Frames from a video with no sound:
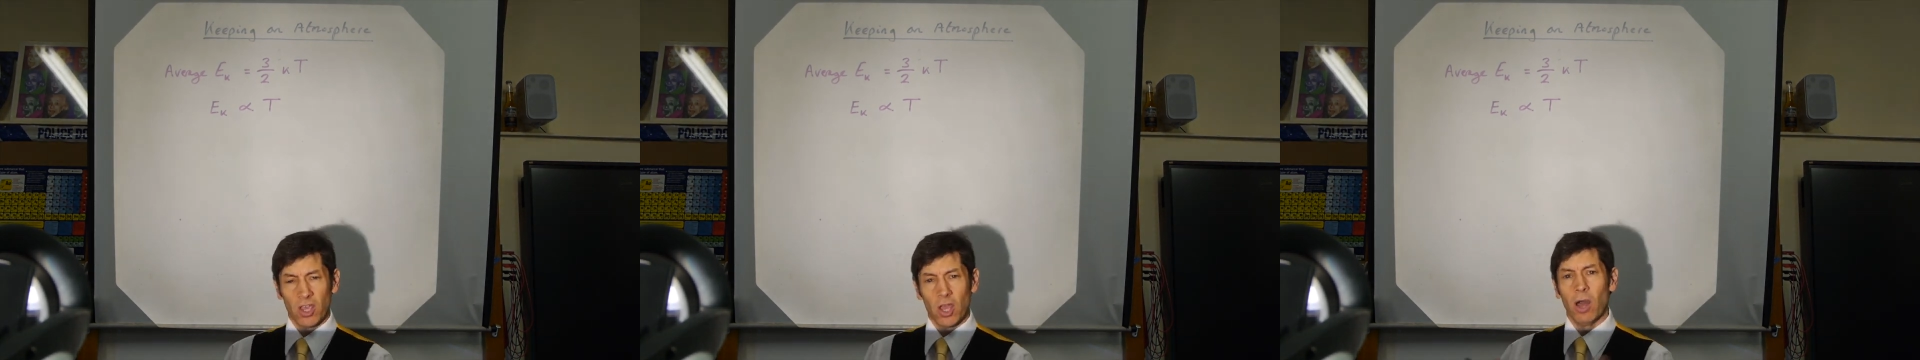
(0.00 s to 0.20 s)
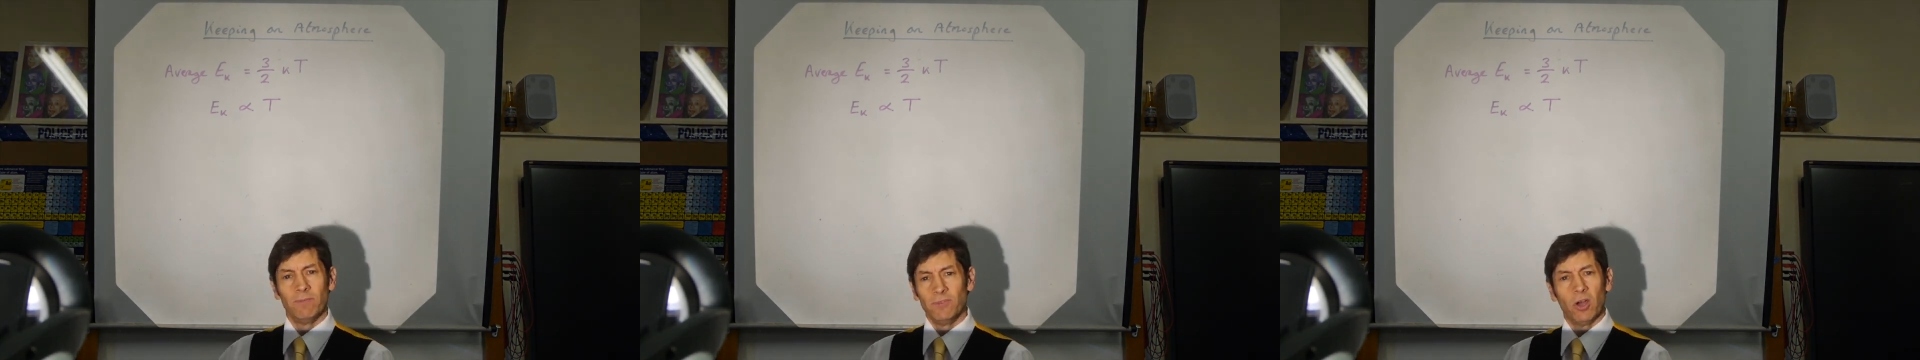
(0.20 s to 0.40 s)

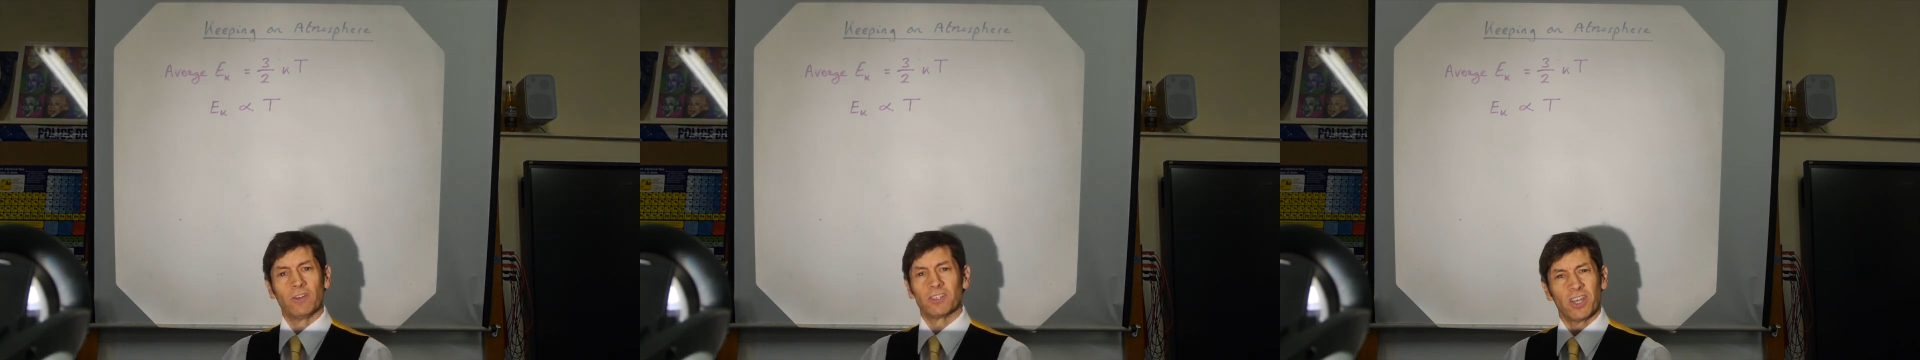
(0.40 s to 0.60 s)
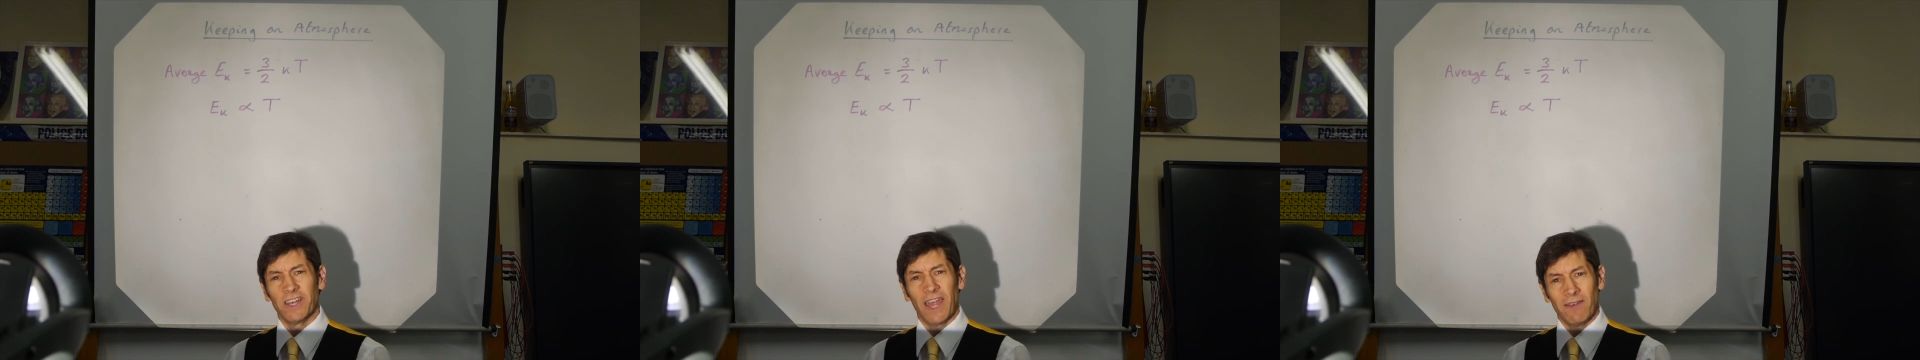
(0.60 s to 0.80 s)
carbon
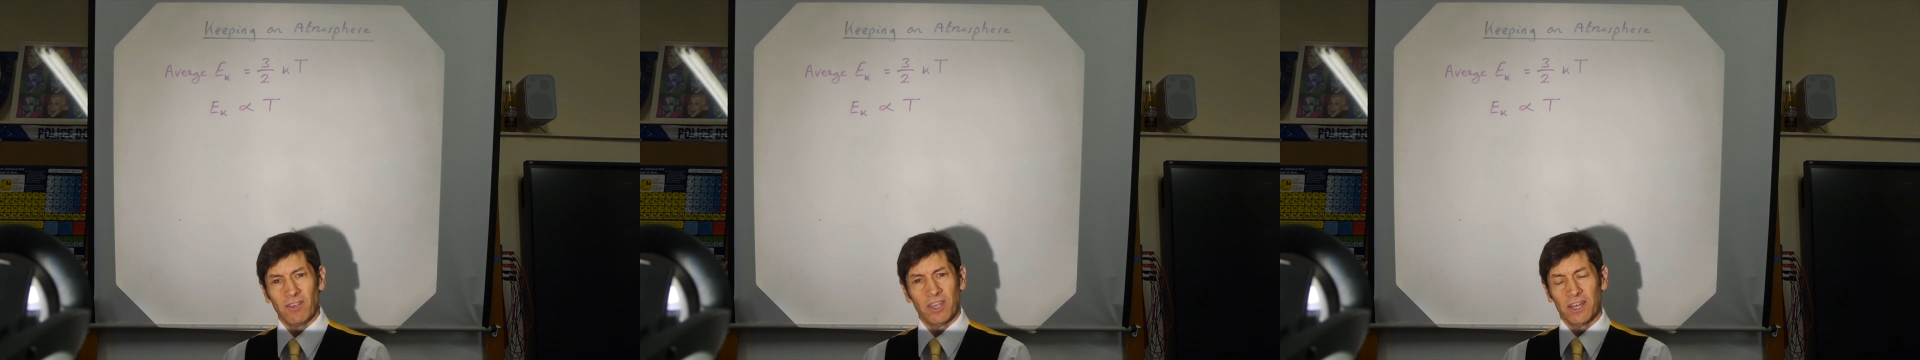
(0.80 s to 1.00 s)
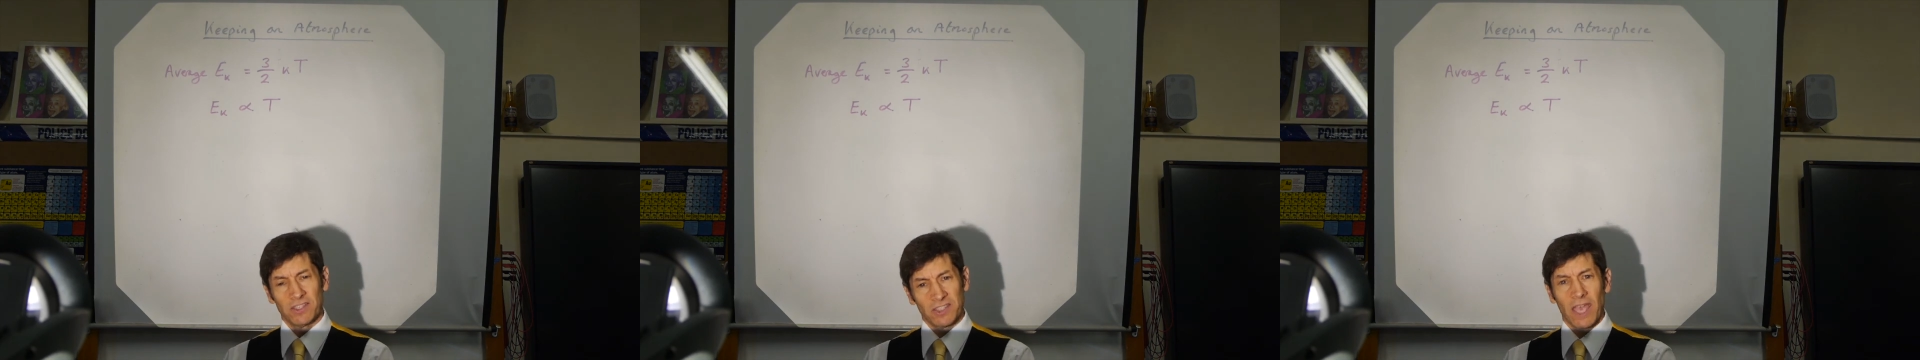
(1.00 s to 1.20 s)
dioxide
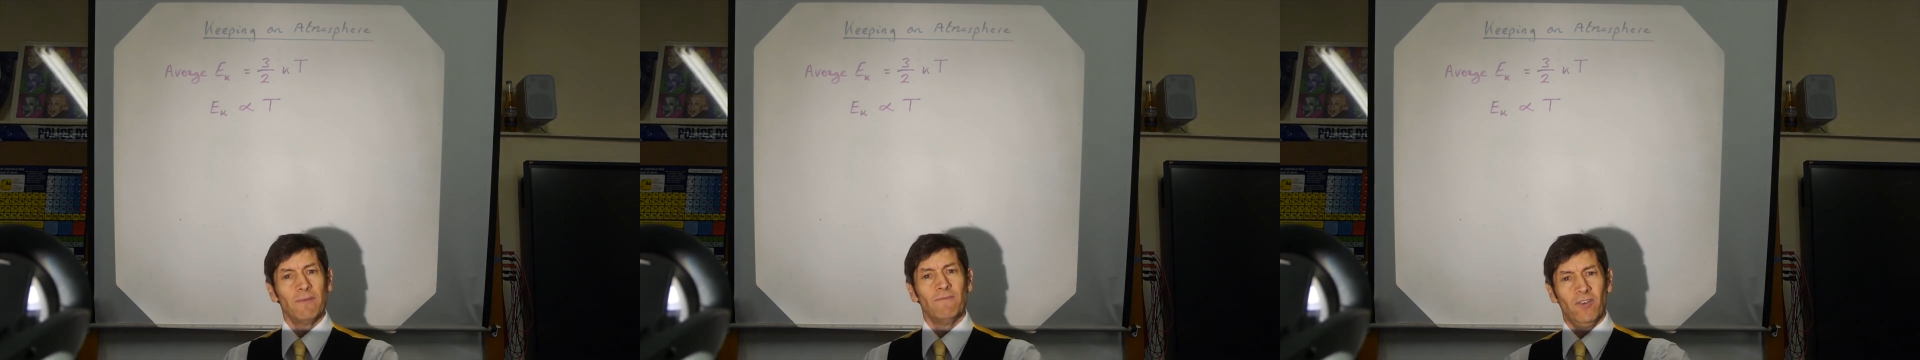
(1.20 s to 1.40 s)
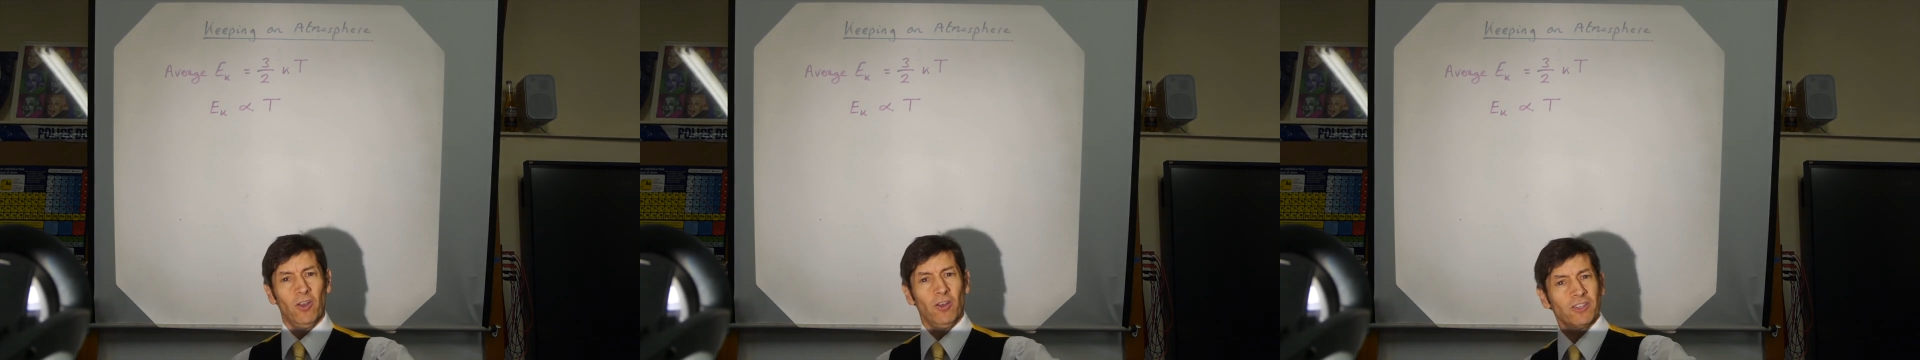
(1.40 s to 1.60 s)
having an
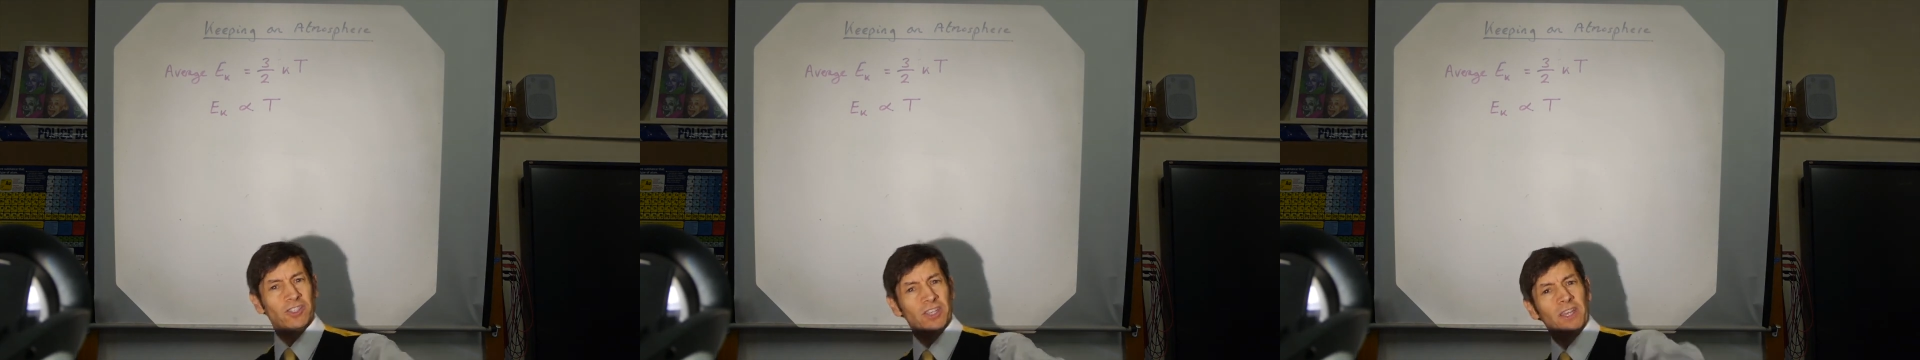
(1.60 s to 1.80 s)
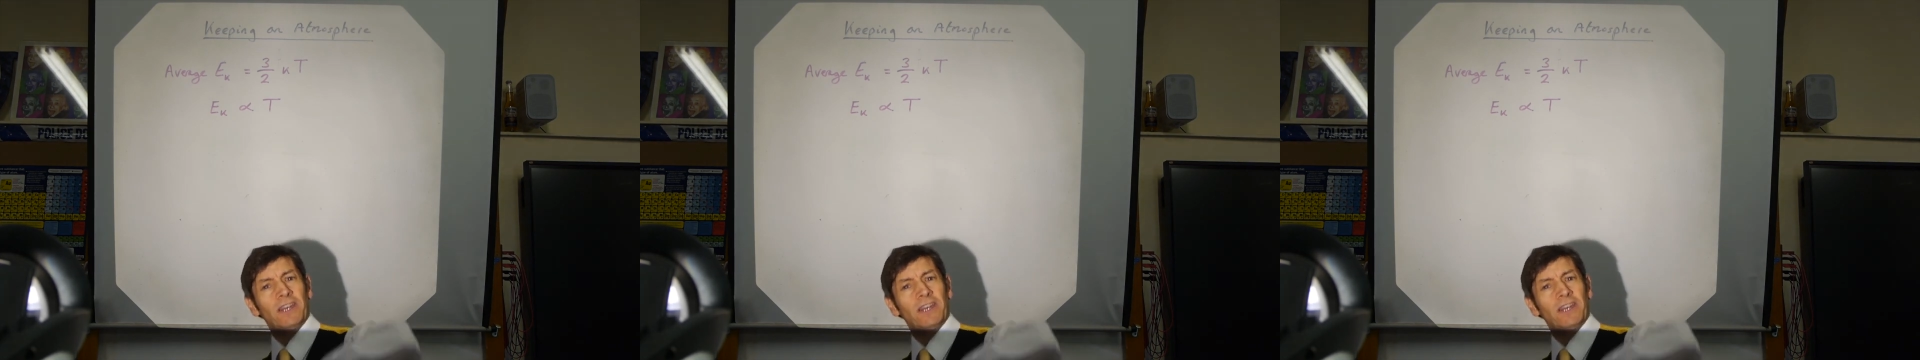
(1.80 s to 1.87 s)
escape velocity